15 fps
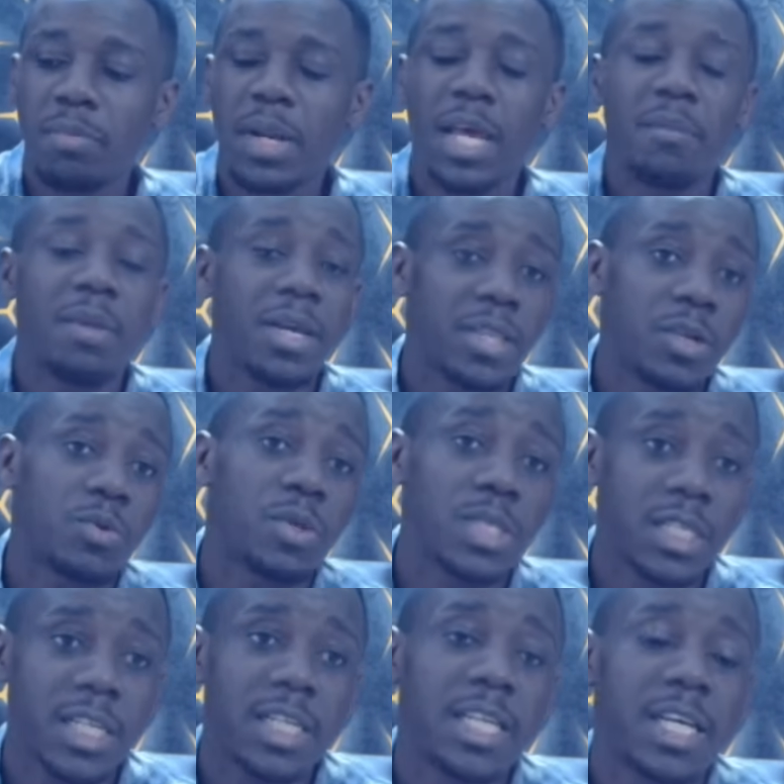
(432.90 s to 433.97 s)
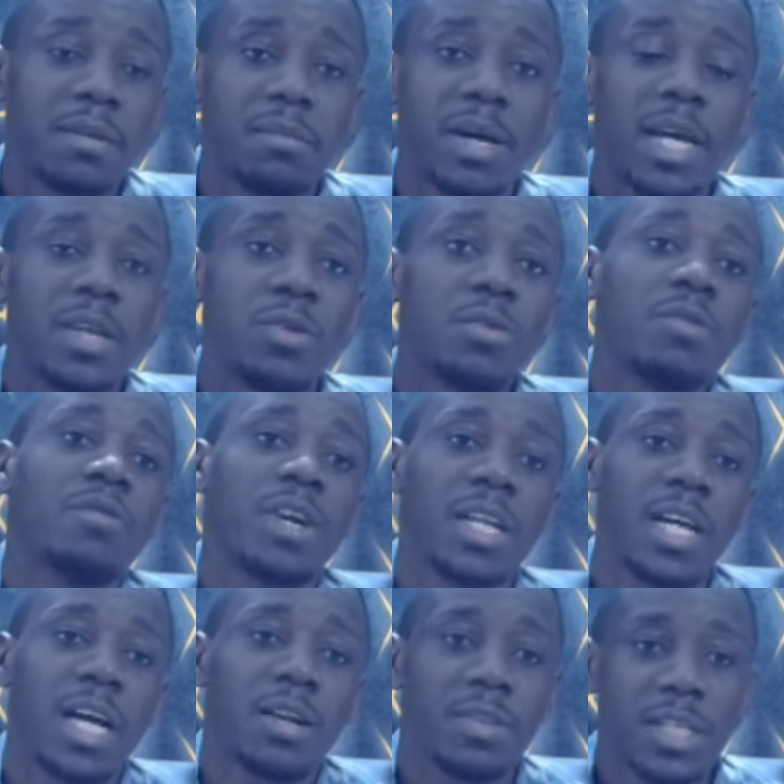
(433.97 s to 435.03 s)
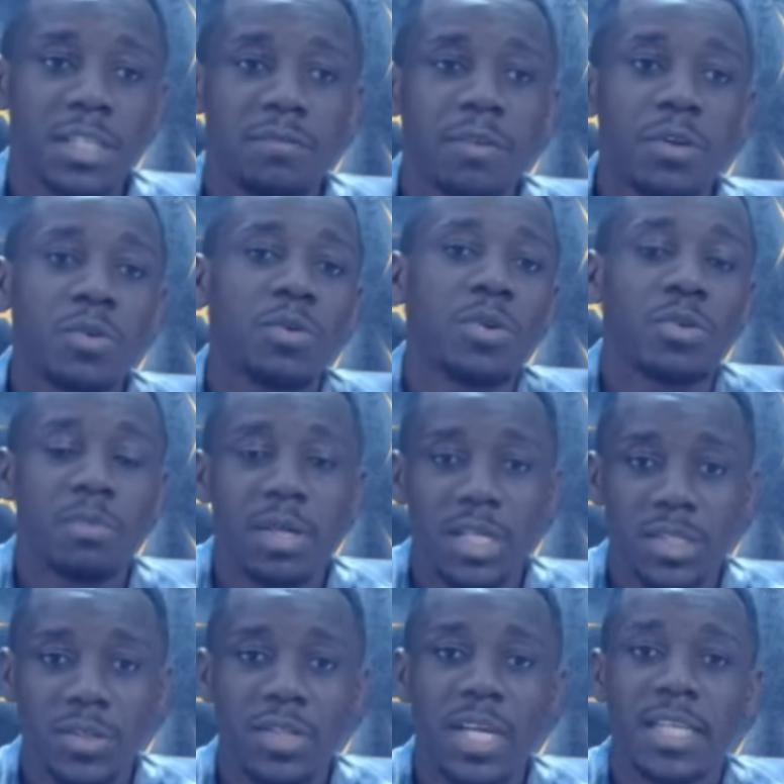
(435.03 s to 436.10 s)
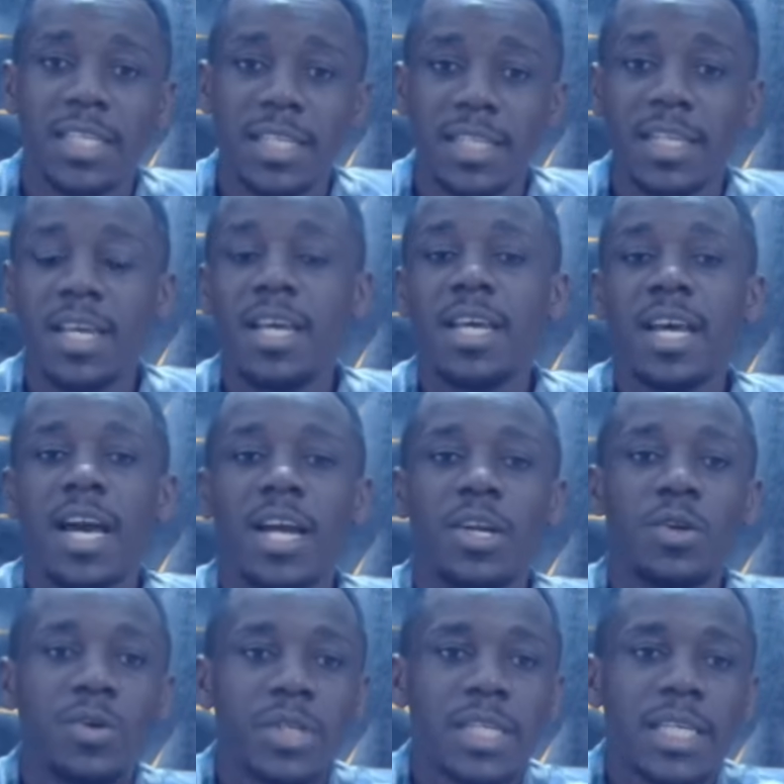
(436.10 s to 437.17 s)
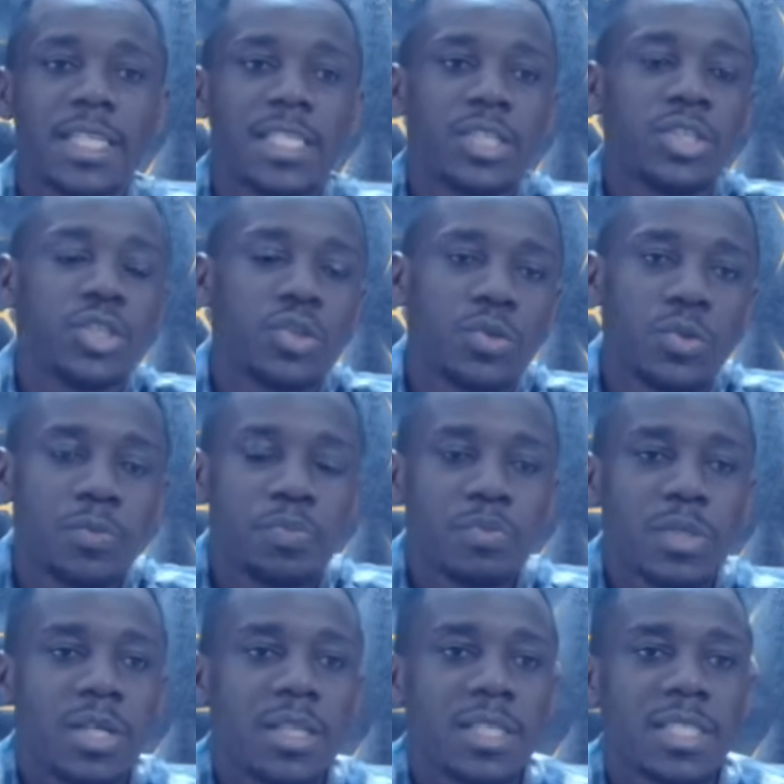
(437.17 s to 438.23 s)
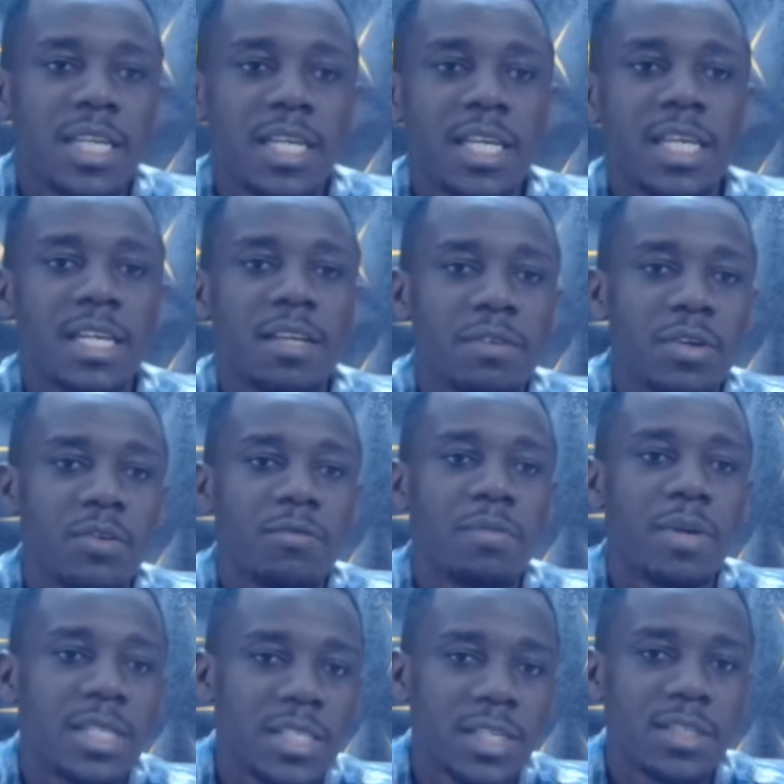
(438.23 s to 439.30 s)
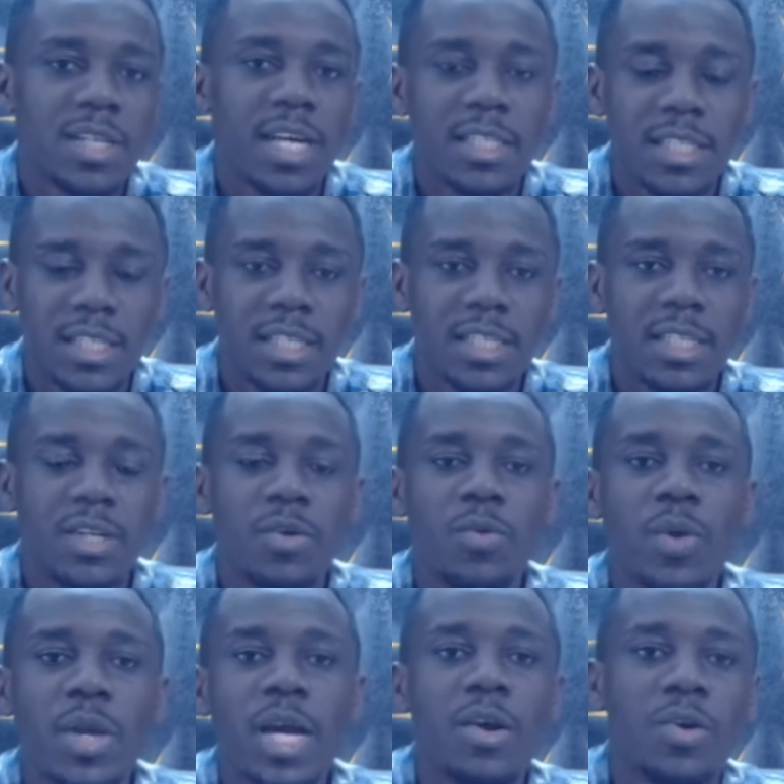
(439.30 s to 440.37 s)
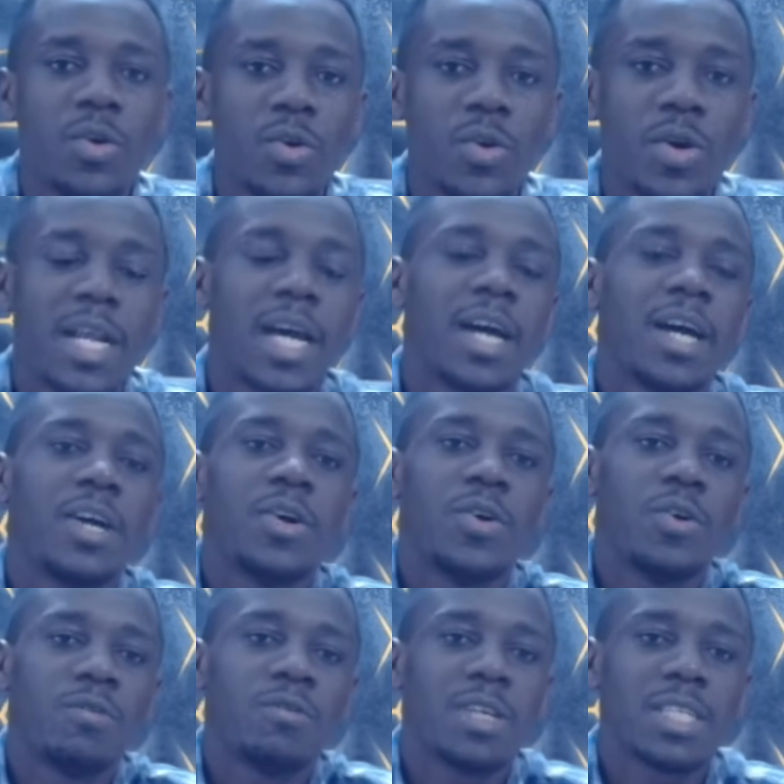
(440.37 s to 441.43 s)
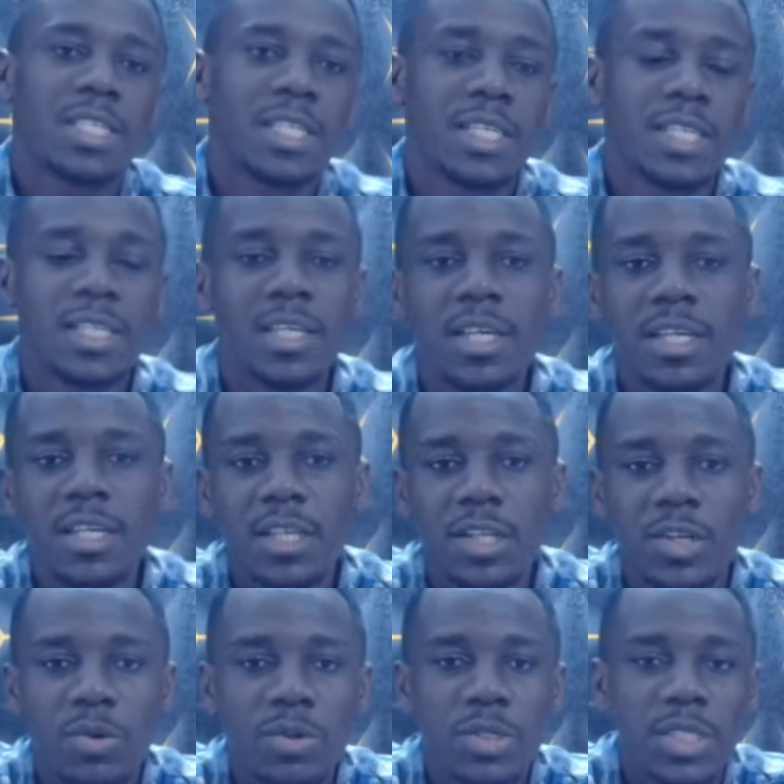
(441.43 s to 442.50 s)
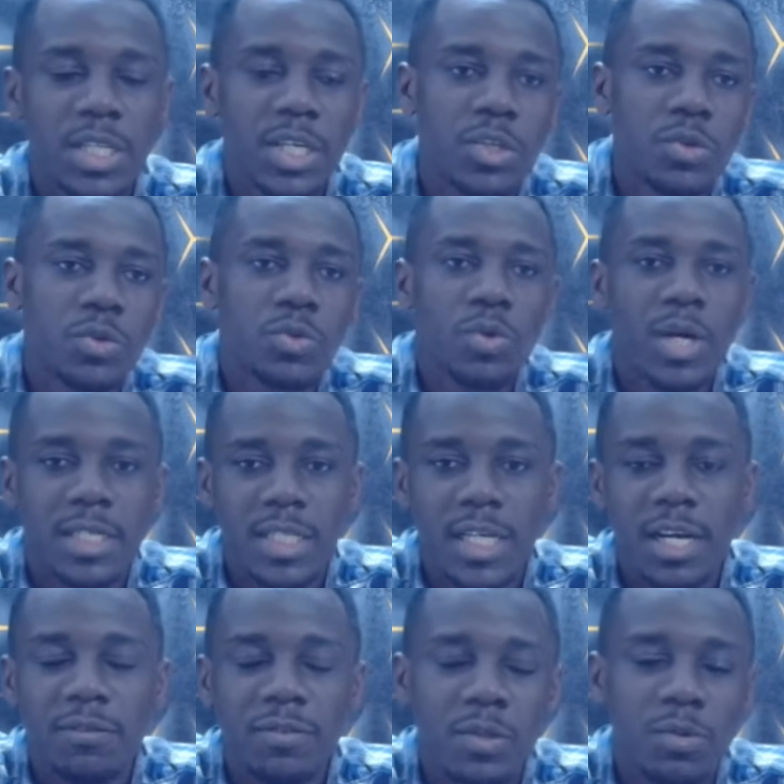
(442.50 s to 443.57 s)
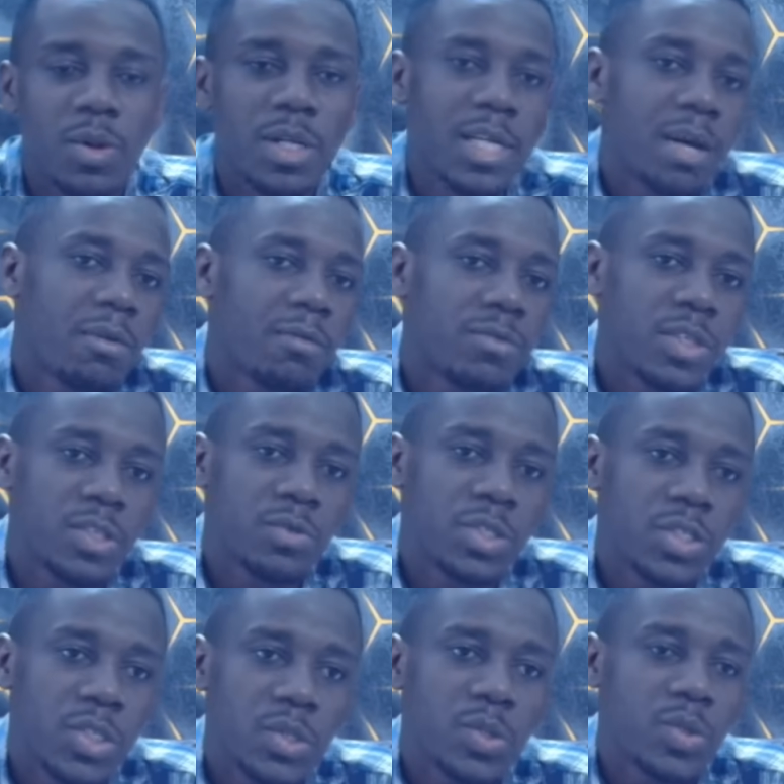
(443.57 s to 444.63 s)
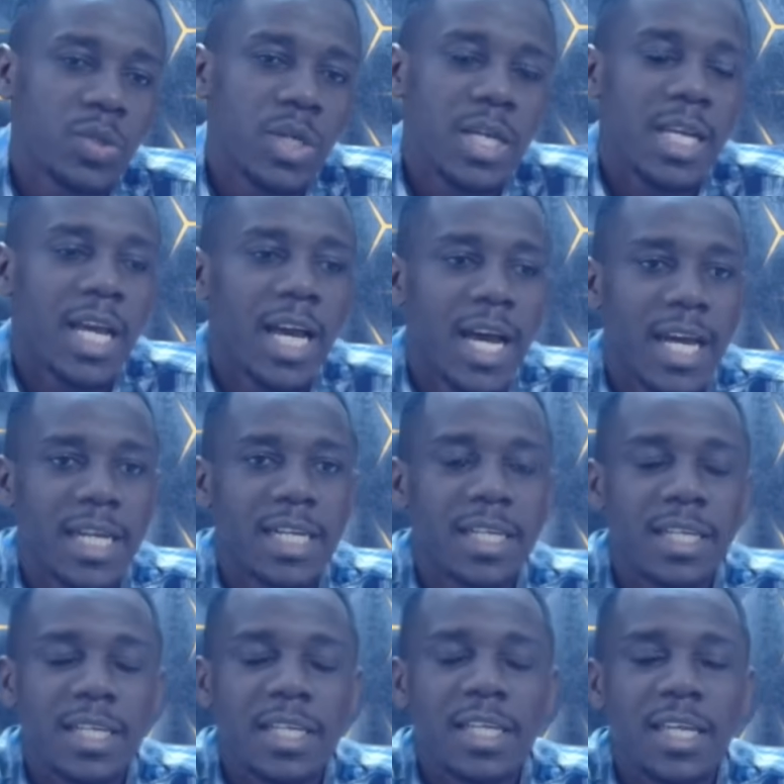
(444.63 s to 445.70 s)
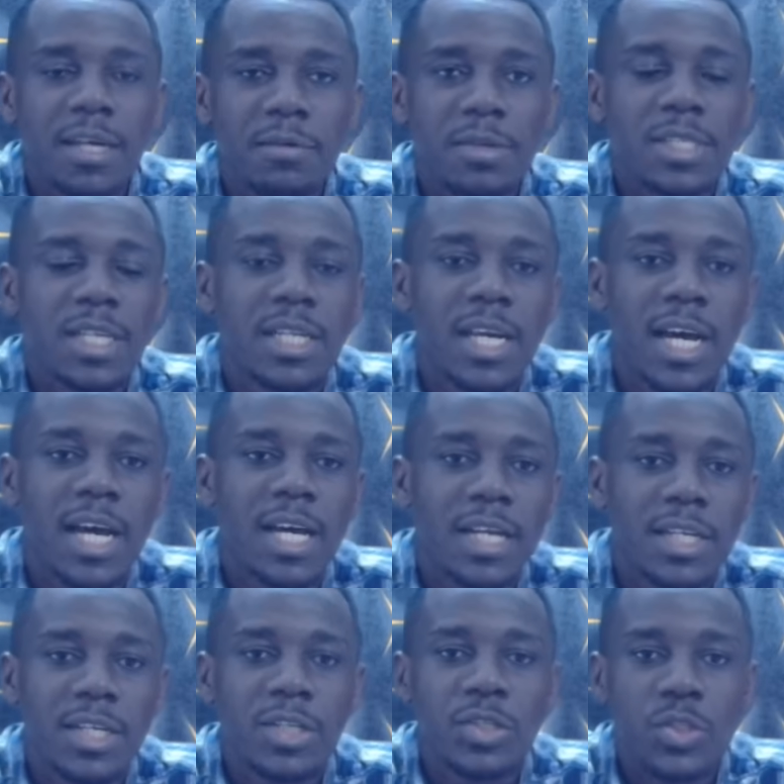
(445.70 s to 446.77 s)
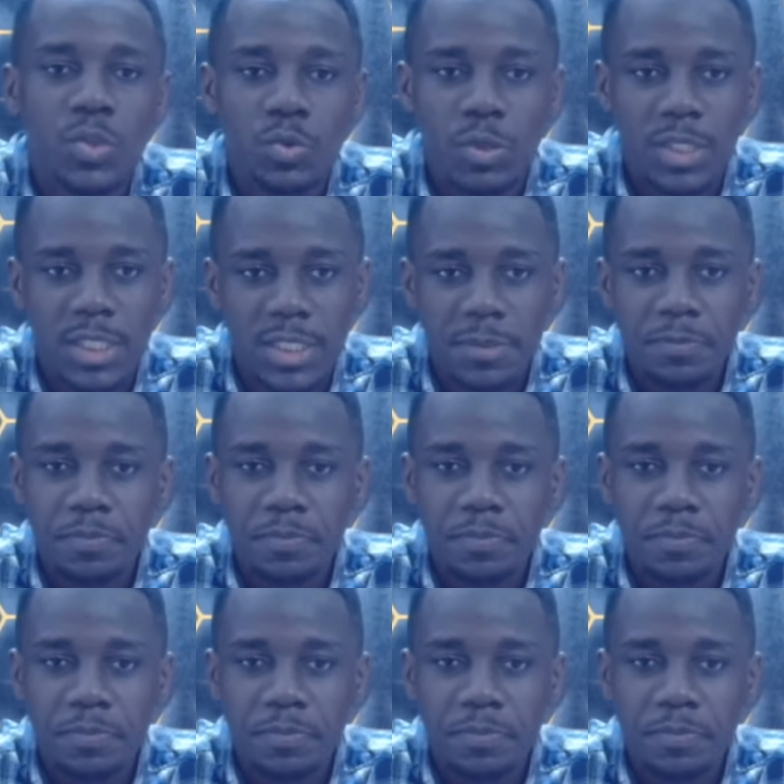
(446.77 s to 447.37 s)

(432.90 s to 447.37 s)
by then was threatened by Louis van Gaal that if at all you go to Manchester United and don't get into the starting 11 of Manchester United, we are gonna obviously not take you to Qatar for the World Cup of 2022. And Erik ten Hag switched